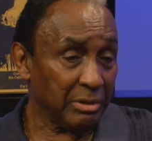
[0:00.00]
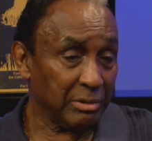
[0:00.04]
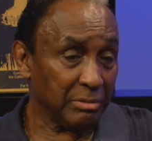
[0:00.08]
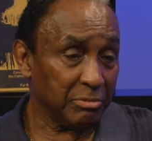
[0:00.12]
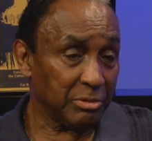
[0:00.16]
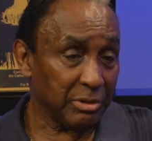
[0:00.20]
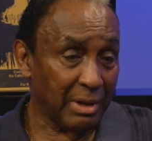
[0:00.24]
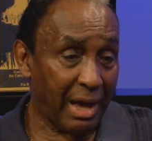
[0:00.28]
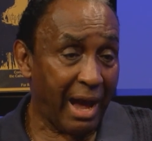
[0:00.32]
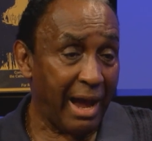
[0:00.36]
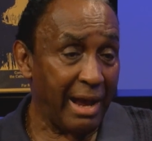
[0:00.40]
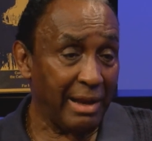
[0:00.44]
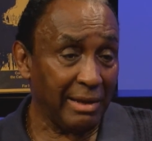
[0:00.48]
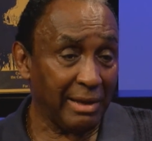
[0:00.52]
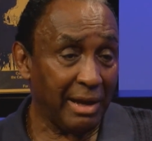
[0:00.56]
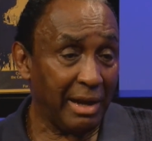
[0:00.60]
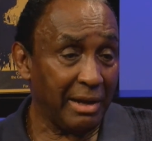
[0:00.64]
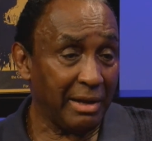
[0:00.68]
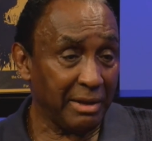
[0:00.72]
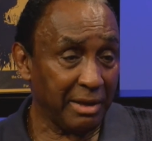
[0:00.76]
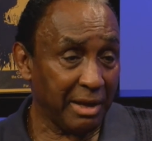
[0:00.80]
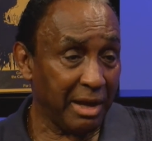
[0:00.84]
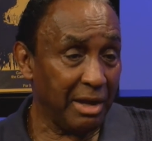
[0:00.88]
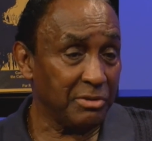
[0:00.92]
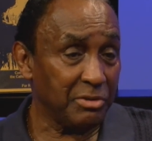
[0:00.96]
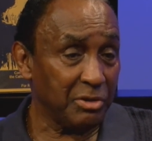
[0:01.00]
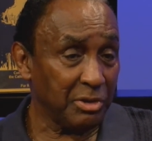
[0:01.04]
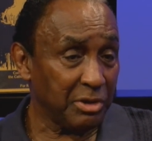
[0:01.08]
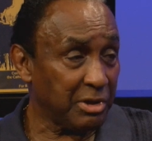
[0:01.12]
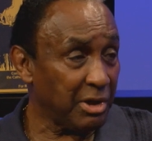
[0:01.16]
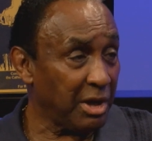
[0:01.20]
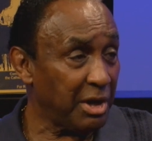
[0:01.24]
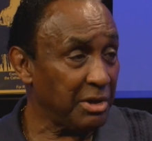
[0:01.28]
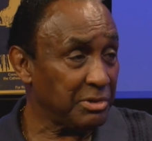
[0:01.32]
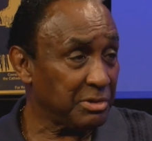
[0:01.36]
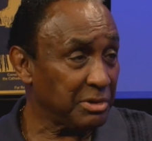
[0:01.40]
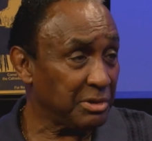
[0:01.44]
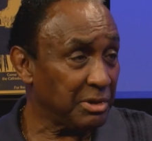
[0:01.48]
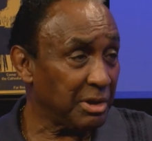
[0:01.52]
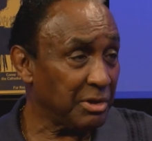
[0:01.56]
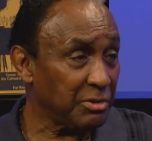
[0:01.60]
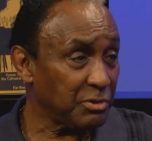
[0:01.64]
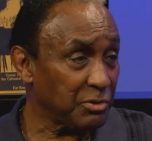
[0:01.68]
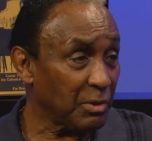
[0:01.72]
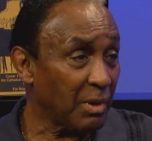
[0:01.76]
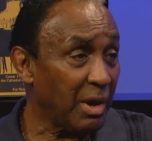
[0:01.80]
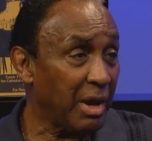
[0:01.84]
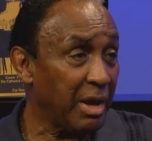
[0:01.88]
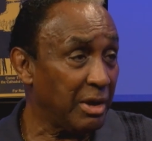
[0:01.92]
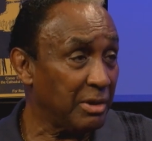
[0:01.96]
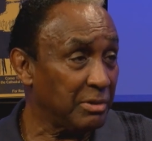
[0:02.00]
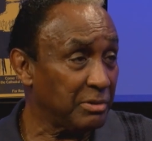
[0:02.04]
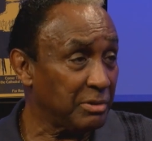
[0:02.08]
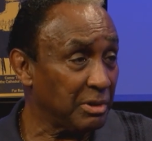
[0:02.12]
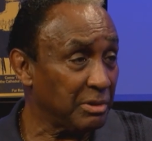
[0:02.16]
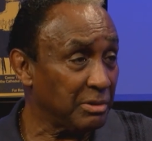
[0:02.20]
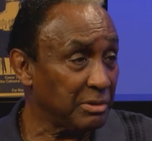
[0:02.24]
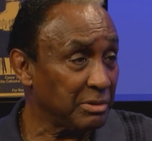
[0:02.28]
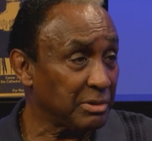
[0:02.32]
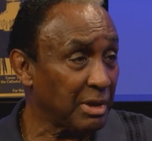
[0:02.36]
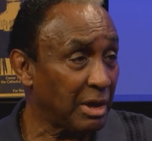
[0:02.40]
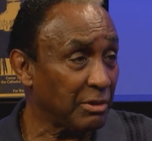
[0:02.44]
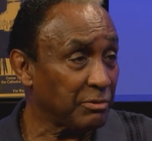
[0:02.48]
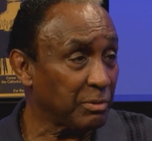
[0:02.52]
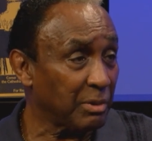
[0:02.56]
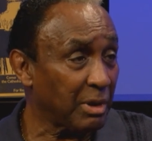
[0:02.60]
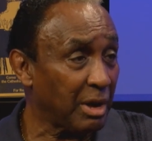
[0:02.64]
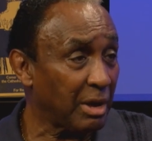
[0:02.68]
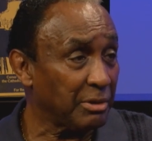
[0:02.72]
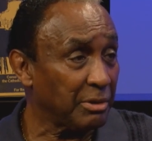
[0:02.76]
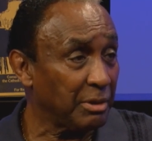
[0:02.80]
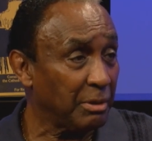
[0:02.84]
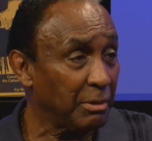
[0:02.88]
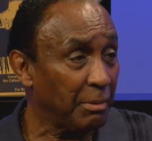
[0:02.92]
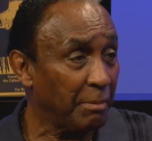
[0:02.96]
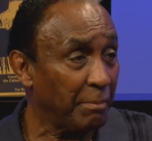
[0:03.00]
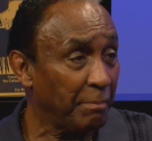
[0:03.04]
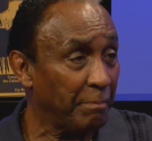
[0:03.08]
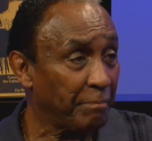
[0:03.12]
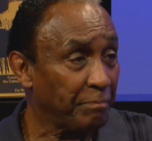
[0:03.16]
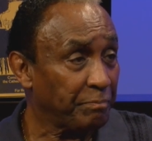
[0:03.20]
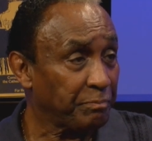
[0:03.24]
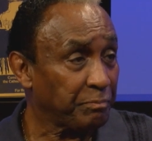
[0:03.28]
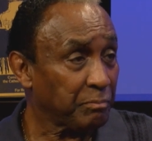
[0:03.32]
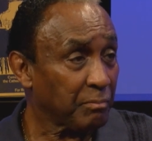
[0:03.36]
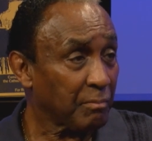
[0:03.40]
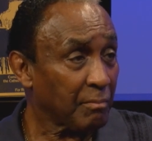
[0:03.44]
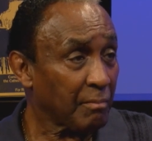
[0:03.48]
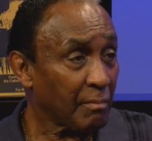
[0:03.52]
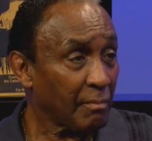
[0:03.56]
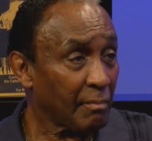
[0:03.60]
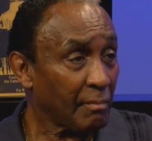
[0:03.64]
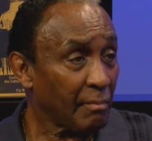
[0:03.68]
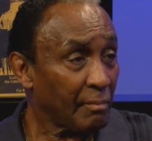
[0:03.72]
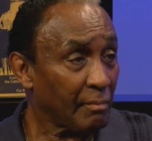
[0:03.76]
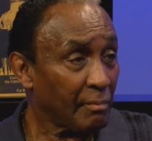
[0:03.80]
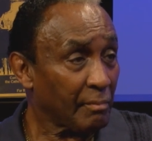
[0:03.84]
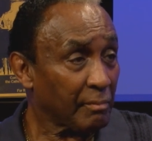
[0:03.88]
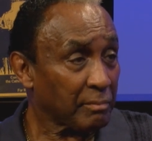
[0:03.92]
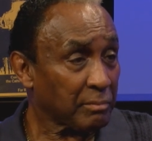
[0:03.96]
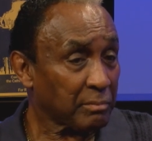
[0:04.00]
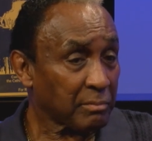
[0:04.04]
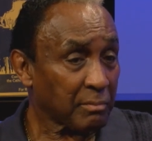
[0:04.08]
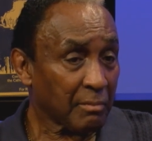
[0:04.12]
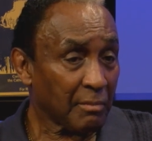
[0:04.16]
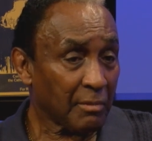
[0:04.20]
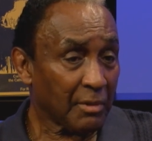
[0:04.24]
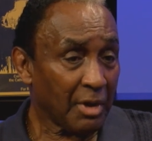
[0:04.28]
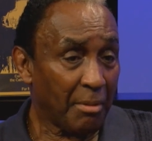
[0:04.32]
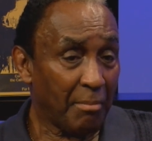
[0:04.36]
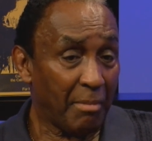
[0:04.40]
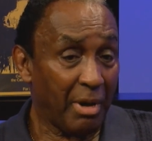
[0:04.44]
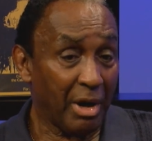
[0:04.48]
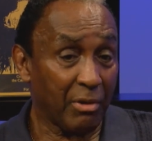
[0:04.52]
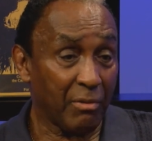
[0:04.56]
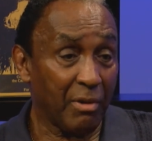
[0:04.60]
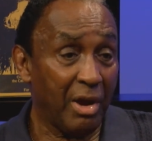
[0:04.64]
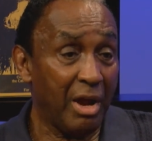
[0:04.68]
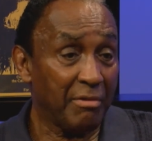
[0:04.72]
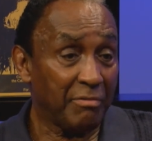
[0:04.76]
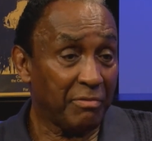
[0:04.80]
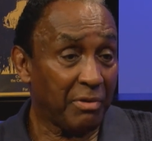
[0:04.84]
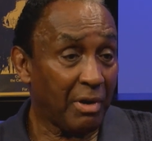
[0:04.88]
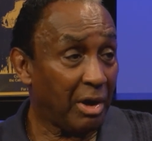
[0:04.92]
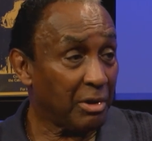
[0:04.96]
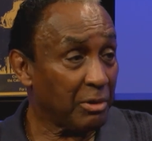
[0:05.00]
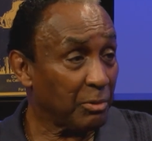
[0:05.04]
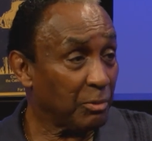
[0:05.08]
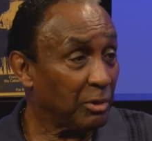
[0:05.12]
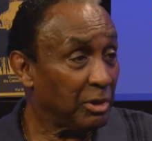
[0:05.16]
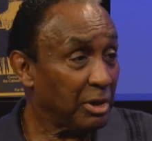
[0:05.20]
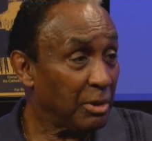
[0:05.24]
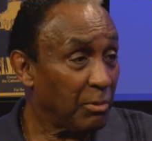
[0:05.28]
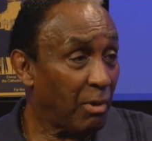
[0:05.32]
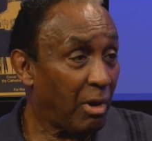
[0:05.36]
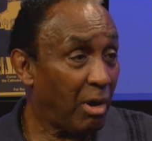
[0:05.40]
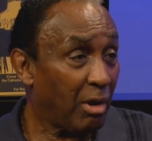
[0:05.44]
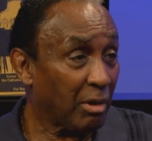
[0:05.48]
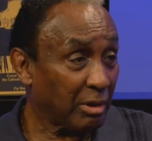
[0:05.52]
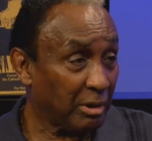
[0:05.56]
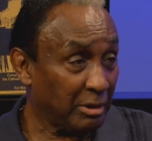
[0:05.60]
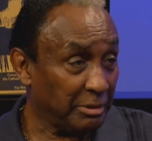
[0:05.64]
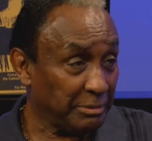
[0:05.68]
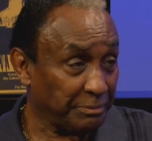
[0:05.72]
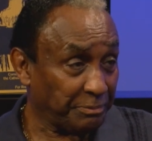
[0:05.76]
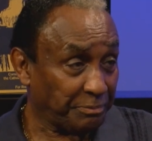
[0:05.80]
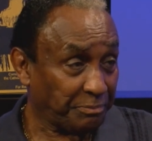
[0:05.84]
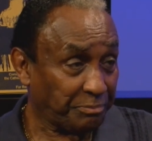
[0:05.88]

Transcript: highlighting education and trades. And Who was your father figure? Who was your father figure? My grandfather, Willie Walker.